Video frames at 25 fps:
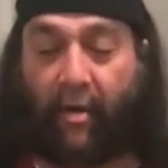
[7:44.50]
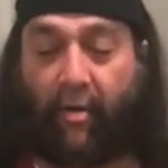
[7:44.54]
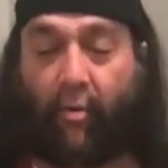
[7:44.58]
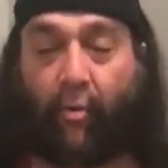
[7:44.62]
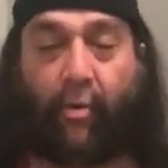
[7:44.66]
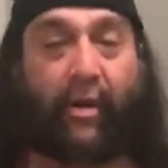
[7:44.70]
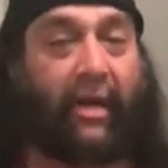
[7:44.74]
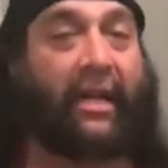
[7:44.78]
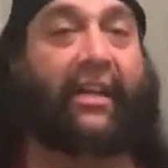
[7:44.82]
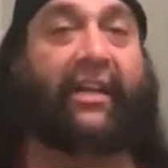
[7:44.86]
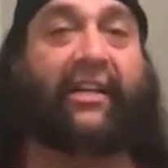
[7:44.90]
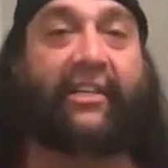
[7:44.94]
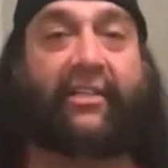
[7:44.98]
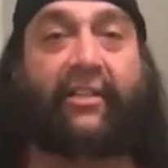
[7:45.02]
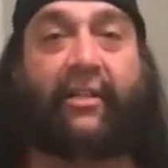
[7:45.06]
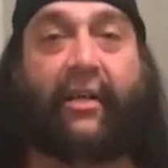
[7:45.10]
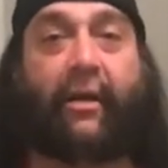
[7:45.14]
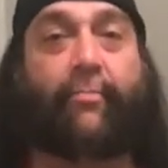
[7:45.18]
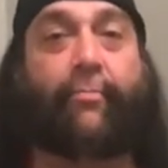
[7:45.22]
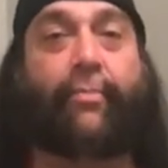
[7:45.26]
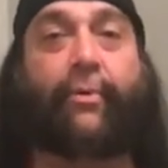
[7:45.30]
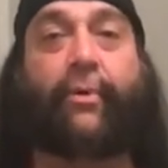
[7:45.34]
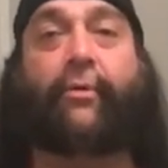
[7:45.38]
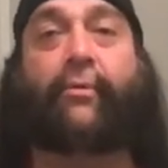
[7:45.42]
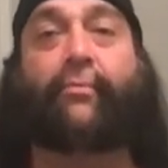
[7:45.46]
Really
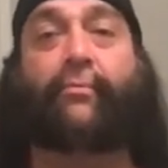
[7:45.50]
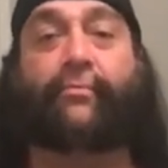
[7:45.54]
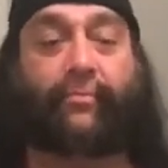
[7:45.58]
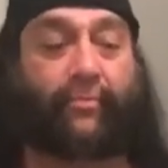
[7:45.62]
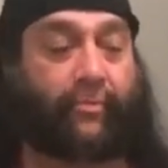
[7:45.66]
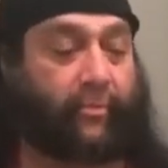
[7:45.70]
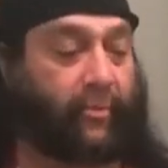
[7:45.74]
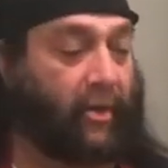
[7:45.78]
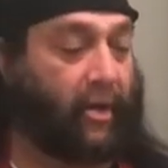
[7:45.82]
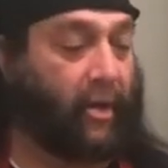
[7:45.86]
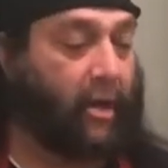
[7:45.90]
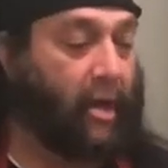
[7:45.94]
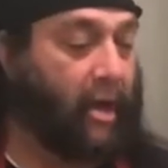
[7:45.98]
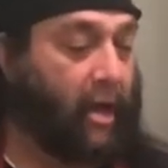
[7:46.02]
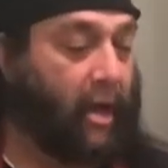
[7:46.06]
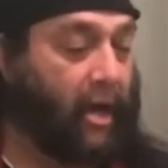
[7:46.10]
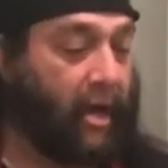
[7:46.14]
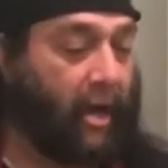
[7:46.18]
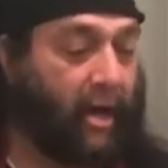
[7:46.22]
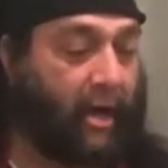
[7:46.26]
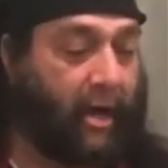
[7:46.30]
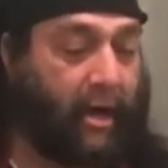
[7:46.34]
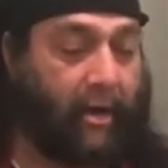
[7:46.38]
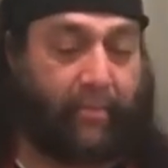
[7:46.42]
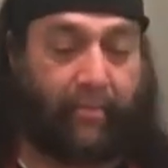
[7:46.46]
simple.
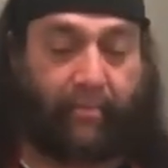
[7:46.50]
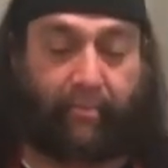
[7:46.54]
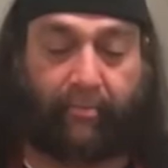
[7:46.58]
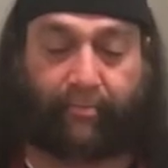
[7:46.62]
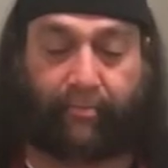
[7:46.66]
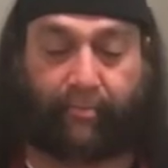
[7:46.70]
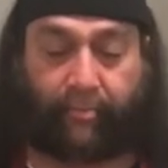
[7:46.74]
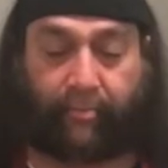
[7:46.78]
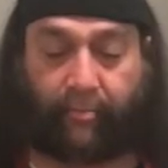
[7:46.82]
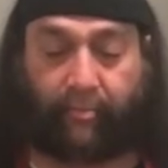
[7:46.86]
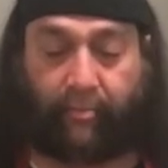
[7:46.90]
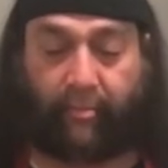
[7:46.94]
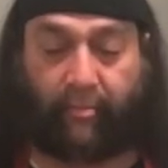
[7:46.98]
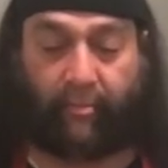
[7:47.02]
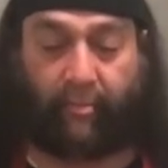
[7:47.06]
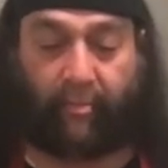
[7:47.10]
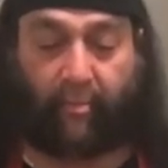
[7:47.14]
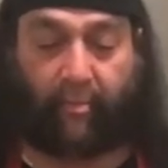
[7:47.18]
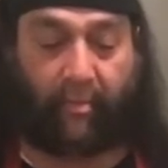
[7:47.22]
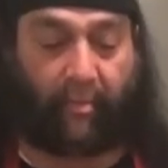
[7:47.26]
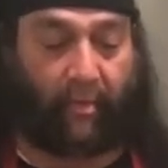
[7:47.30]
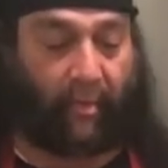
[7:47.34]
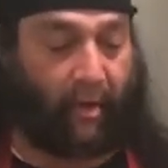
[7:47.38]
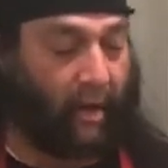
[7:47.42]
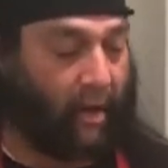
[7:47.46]
All
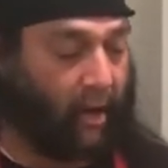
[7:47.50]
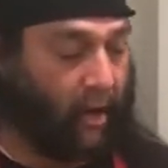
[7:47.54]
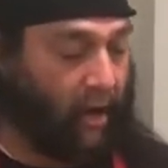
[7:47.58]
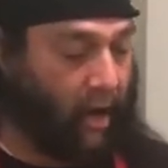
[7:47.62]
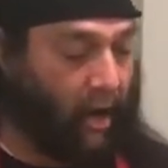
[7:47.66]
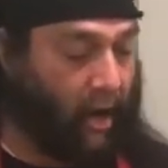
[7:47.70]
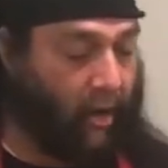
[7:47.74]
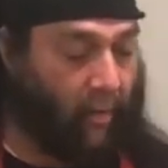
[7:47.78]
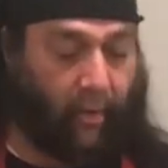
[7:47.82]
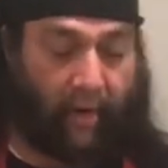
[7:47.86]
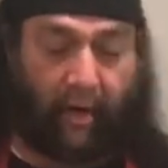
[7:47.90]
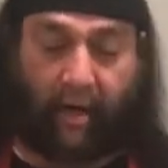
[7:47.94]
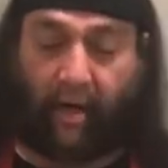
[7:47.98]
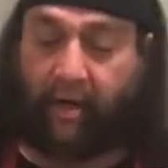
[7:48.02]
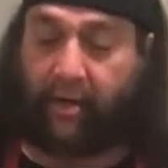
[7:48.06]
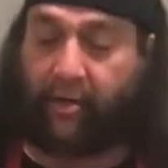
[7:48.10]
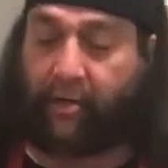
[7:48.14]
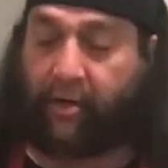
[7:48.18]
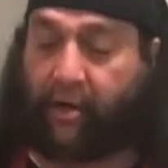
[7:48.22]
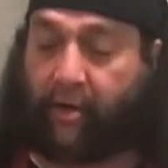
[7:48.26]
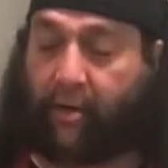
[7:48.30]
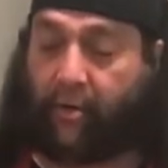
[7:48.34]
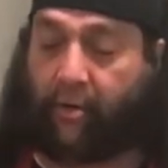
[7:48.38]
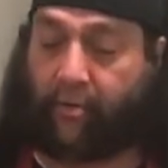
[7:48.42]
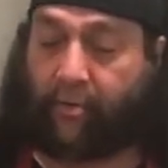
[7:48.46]
we're gonna
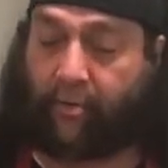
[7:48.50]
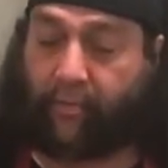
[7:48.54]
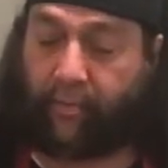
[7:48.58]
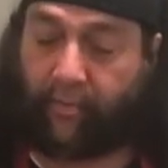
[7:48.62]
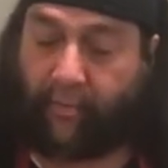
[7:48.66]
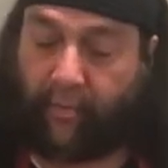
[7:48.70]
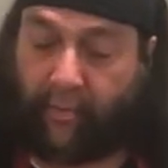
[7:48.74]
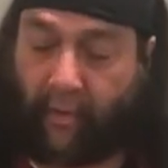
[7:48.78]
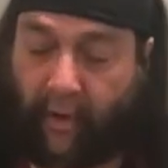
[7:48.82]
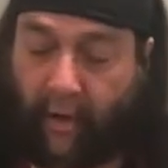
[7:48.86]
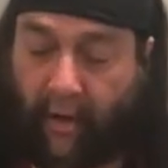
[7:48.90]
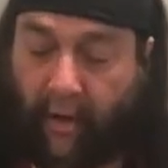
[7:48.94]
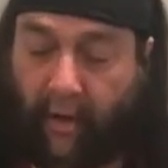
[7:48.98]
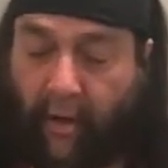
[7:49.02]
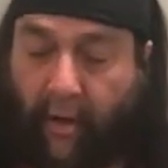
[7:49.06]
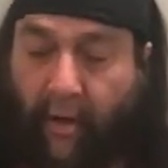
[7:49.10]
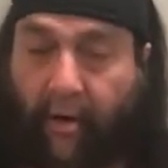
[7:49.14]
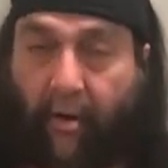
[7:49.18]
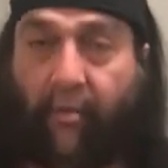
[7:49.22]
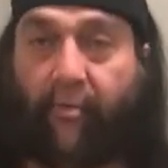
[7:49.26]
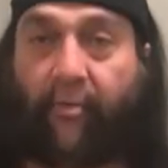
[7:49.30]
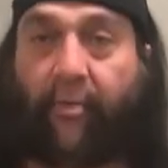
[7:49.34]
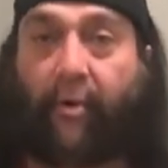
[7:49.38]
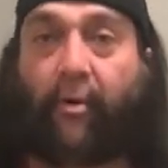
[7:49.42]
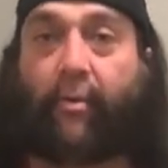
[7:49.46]
do,
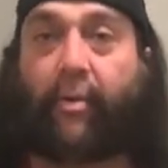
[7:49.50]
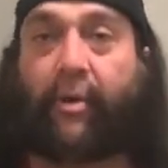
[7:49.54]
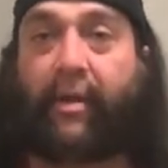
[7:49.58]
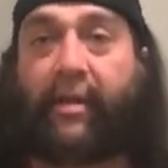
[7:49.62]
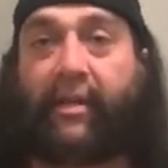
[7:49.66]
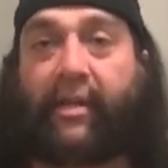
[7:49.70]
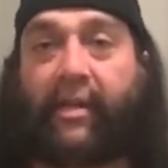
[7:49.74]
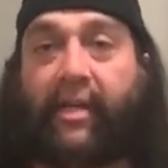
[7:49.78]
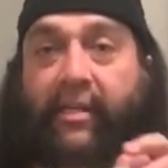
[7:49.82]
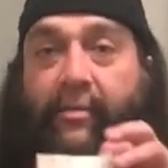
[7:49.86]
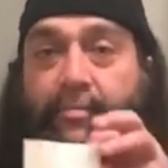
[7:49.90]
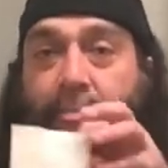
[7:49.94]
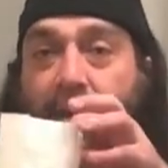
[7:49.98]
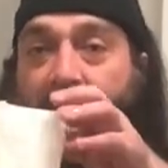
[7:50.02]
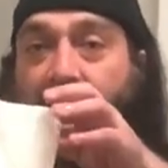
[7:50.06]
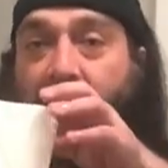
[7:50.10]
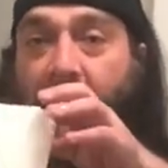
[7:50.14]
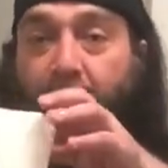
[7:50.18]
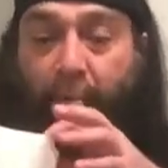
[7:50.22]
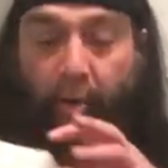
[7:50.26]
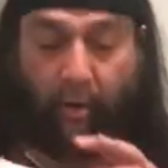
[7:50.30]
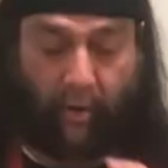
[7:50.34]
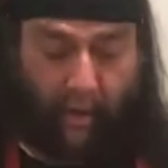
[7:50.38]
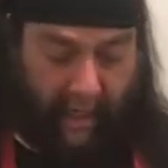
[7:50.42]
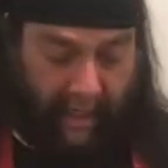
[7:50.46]
pull one of these bad
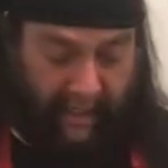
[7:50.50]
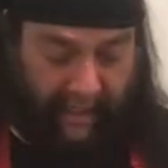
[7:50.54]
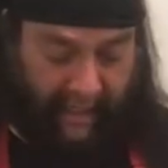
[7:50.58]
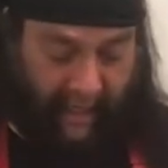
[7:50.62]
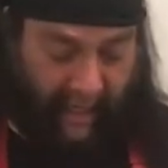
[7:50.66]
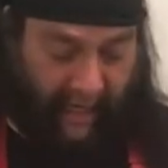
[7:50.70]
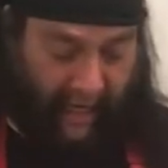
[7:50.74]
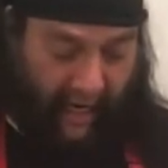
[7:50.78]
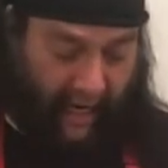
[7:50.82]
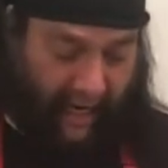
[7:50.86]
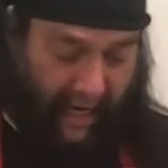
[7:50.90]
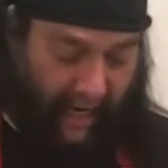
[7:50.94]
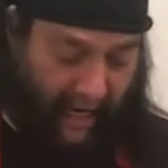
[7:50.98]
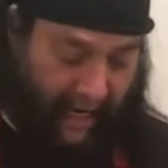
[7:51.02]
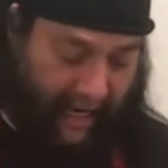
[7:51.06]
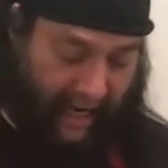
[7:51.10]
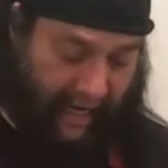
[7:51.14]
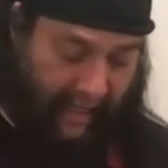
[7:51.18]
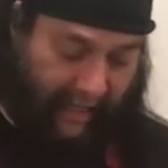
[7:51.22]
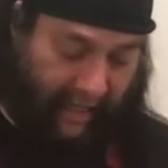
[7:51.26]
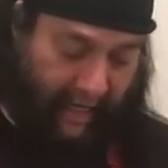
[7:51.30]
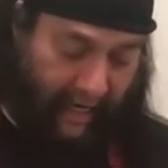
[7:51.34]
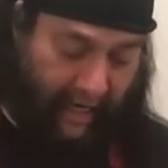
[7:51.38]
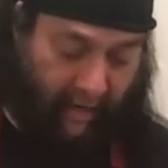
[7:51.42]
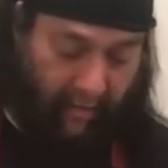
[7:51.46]
boys,
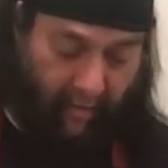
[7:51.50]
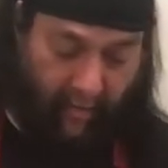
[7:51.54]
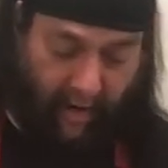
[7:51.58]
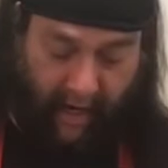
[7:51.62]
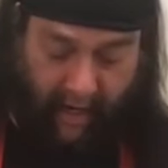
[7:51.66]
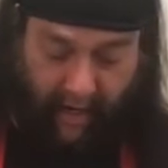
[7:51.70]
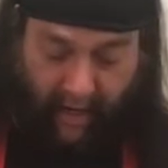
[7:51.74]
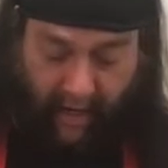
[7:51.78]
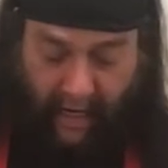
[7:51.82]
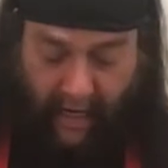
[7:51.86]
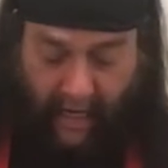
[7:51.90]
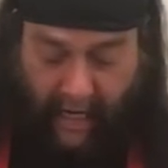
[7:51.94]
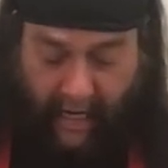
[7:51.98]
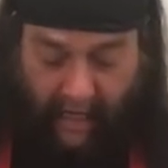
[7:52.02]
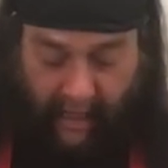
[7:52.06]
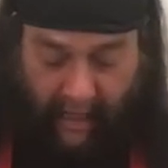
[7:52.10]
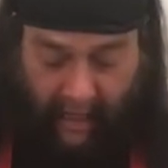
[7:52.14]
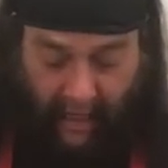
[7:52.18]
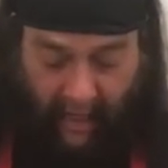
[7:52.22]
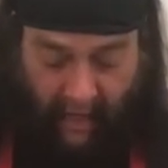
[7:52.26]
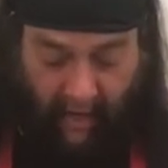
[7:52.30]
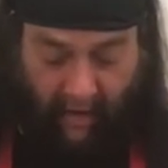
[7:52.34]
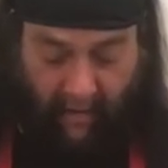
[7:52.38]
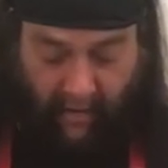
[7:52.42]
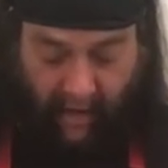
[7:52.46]
andale güey,
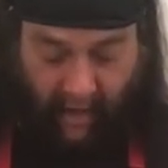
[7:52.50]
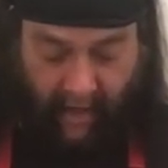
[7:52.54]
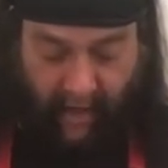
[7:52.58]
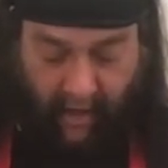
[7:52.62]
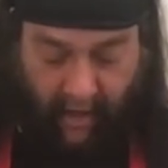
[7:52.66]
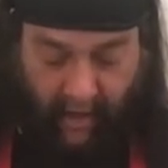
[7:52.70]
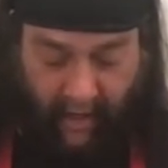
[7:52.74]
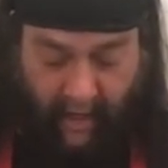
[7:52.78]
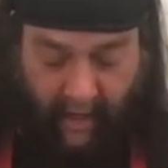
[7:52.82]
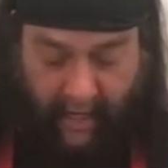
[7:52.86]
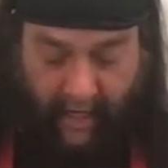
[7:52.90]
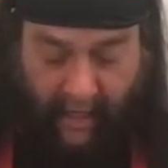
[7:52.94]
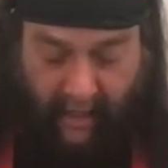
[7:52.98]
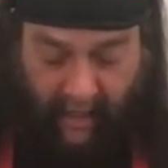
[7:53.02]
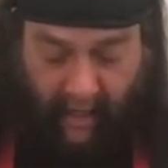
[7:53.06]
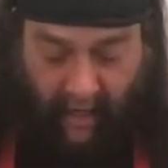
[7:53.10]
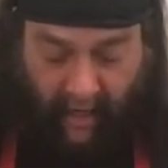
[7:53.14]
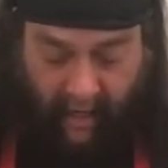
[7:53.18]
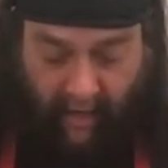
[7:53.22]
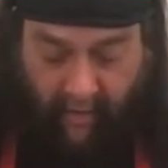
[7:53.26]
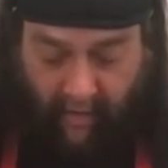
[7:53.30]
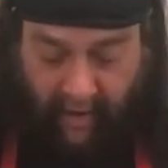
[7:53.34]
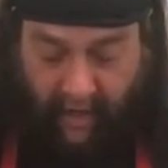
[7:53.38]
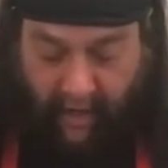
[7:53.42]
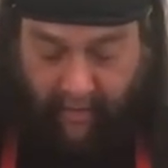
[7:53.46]
andale güey,
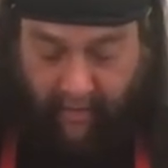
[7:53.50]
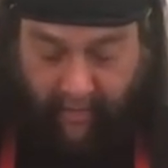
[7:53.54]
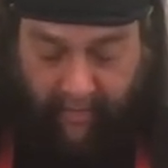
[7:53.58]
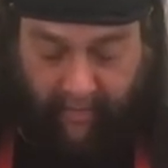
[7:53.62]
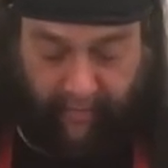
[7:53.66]
andale güey.